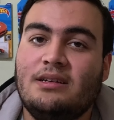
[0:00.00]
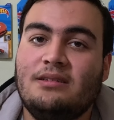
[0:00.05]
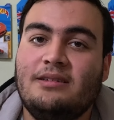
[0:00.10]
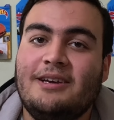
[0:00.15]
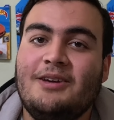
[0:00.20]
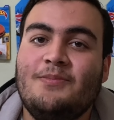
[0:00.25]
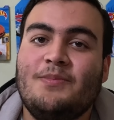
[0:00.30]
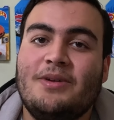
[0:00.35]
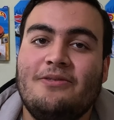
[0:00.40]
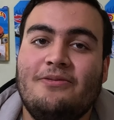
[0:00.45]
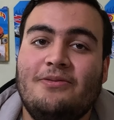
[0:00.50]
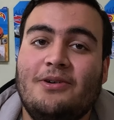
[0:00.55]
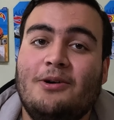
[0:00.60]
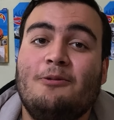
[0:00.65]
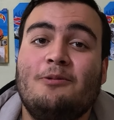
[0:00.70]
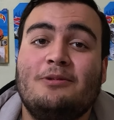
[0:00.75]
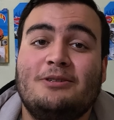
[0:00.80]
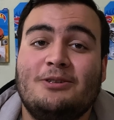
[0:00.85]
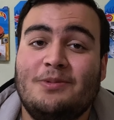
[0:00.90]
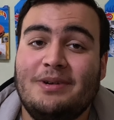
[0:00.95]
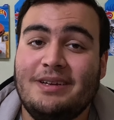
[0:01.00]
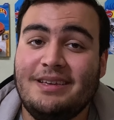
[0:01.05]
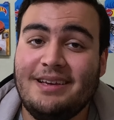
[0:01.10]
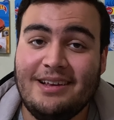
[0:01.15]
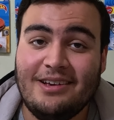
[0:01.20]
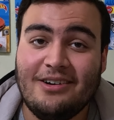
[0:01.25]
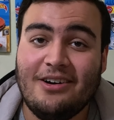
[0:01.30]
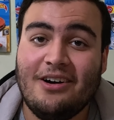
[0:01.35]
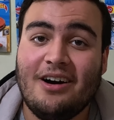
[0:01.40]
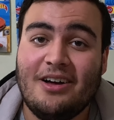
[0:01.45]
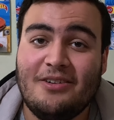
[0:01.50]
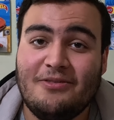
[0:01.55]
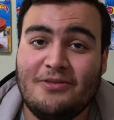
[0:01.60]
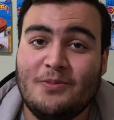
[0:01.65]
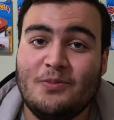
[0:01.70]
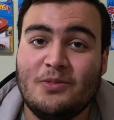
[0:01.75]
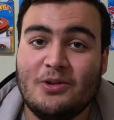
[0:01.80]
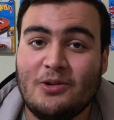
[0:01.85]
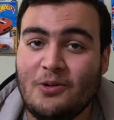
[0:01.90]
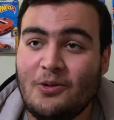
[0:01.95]
that day. My phone was already getting hot
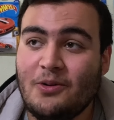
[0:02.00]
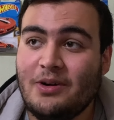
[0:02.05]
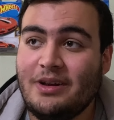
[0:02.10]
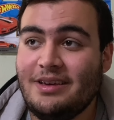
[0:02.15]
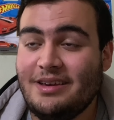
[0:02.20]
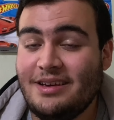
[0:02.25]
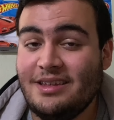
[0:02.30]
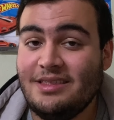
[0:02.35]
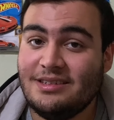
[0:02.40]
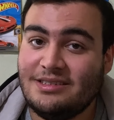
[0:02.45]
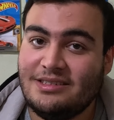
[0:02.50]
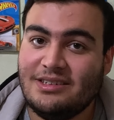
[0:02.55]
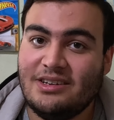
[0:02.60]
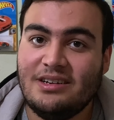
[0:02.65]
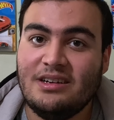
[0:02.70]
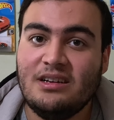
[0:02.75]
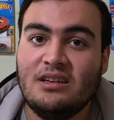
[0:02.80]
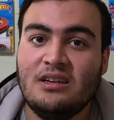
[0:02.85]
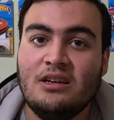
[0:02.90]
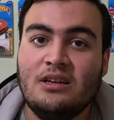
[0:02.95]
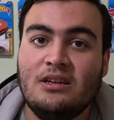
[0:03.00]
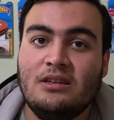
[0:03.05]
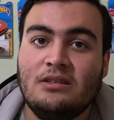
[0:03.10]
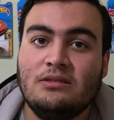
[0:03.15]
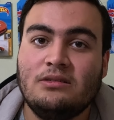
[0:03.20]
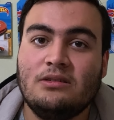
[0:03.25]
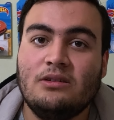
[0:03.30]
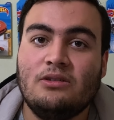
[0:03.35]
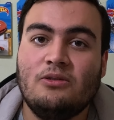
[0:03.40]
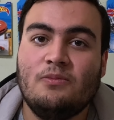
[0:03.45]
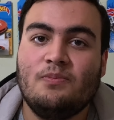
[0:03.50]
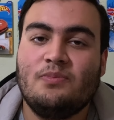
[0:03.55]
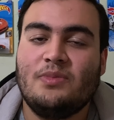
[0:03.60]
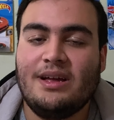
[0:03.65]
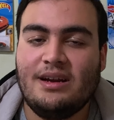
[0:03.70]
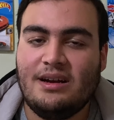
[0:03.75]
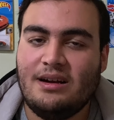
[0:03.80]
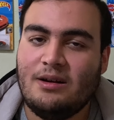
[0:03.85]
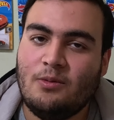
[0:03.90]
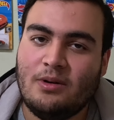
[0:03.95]
from recording in the sun, so
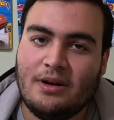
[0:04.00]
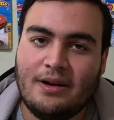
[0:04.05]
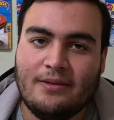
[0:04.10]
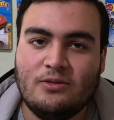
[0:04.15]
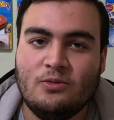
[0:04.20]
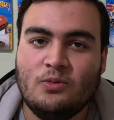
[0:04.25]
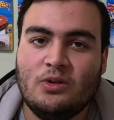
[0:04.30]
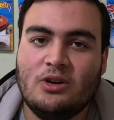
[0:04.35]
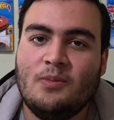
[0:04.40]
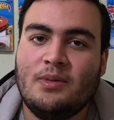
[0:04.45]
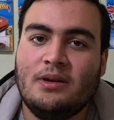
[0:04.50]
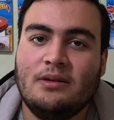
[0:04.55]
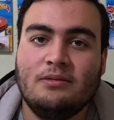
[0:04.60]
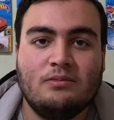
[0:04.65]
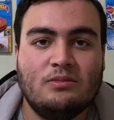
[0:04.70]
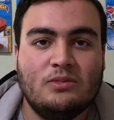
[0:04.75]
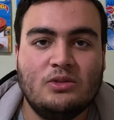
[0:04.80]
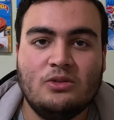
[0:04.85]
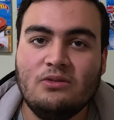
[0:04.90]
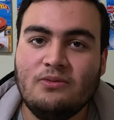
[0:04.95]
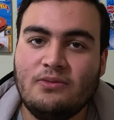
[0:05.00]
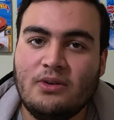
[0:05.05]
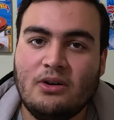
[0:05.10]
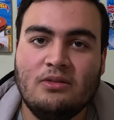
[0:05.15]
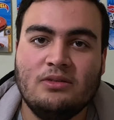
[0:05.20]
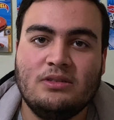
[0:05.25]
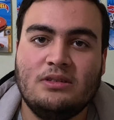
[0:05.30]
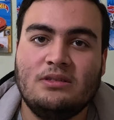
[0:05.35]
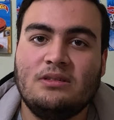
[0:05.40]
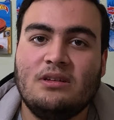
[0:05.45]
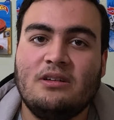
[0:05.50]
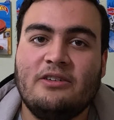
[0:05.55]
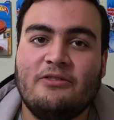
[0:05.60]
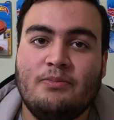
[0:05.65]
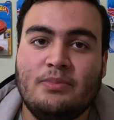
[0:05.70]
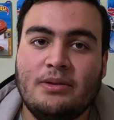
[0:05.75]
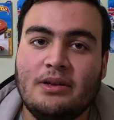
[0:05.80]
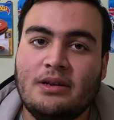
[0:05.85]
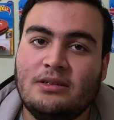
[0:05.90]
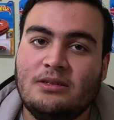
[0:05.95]
I did not want to have to worry about two phones and
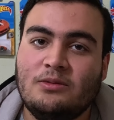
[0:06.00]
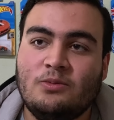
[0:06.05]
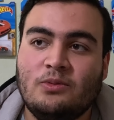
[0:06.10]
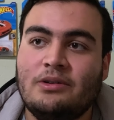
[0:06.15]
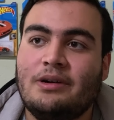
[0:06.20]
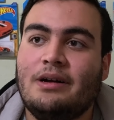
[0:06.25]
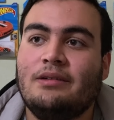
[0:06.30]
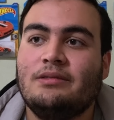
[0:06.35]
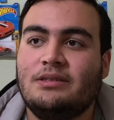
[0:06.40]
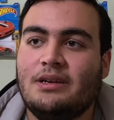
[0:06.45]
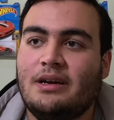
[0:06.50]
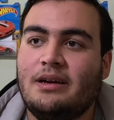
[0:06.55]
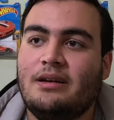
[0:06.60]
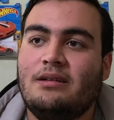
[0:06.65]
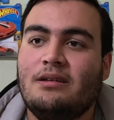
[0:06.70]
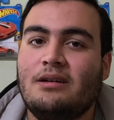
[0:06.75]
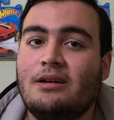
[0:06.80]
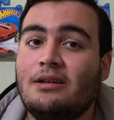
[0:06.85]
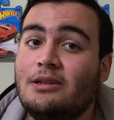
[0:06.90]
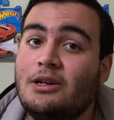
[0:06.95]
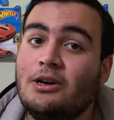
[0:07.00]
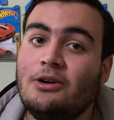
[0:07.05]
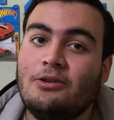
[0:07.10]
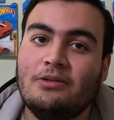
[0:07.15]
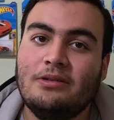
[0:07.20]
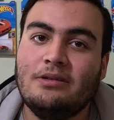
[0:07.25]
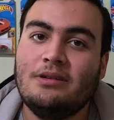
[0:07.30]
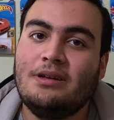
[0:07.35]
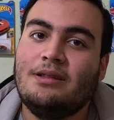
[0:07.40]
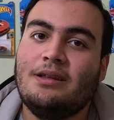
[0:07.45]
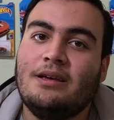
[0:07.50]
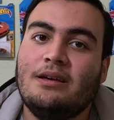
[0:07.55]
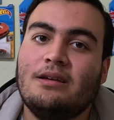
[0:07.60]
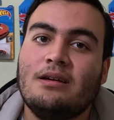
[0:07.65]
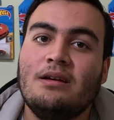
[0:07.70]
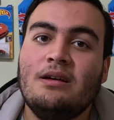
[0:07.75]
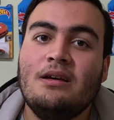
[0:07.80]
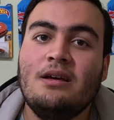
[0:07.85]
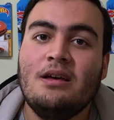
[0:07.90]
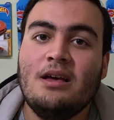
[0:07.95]
stuff. Plus we were outside alone, and like
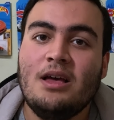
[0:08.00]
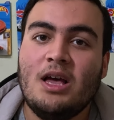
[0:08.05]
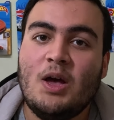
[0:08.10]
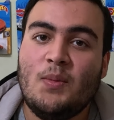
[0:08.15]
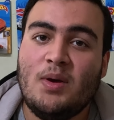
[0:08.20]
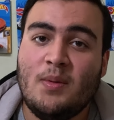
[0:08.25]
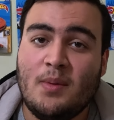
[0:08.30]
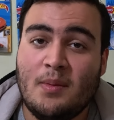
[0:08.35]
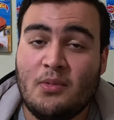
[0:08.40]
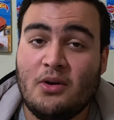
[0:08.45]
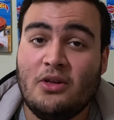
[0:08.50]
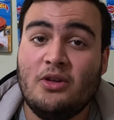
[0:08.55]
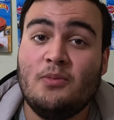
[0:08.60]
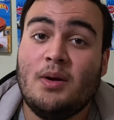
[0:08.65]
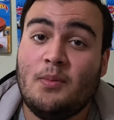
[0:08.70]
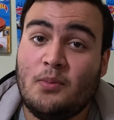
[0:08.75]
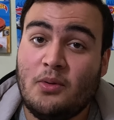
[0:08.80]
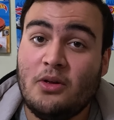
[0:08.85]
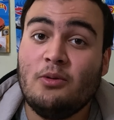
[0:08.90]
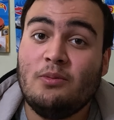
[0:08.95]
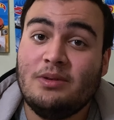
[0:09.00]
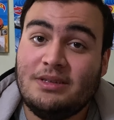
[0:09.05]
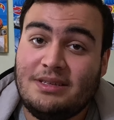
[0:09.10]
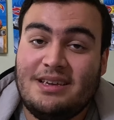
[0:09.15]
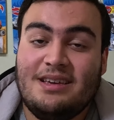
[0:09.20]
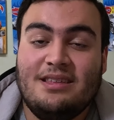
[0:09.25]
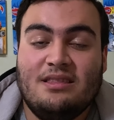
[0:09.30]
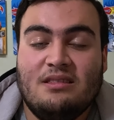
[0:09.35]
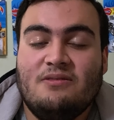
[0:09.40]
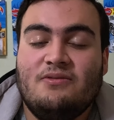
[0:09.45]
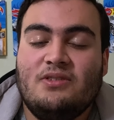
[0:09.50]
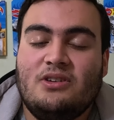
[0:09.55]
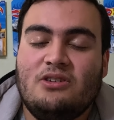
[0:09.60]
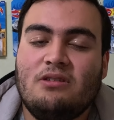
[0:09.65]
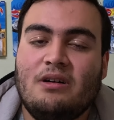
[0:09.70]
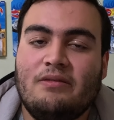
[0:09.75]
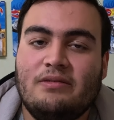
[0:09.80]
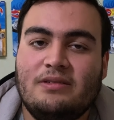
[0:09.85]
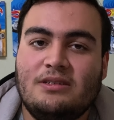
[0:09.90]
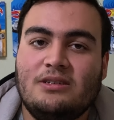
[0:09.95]
me and my brother was in the video
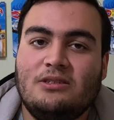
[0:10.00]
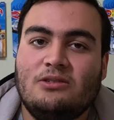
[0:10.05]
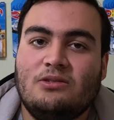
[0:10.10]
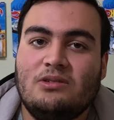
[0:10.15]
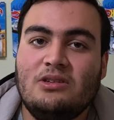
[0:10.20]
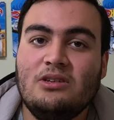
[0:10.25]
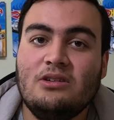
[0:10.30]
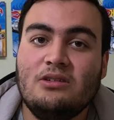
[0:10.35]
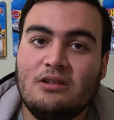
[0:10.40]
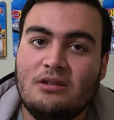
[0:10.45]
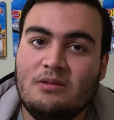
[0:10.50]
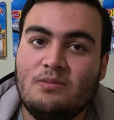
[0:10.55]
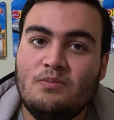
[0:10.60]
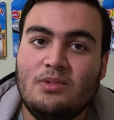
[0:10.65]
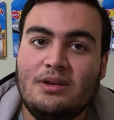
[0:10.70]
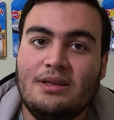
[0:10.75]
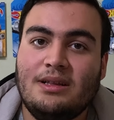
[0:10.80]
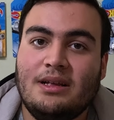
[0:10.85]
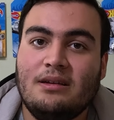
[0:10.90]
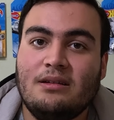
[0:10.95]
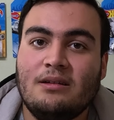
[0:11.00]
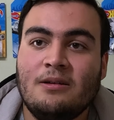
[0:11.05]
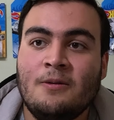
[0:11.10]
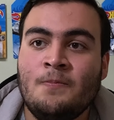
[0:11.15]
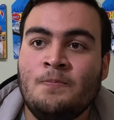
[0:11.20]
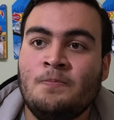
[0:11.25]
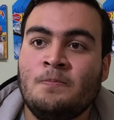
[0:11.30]
obviously, so he couldn't be like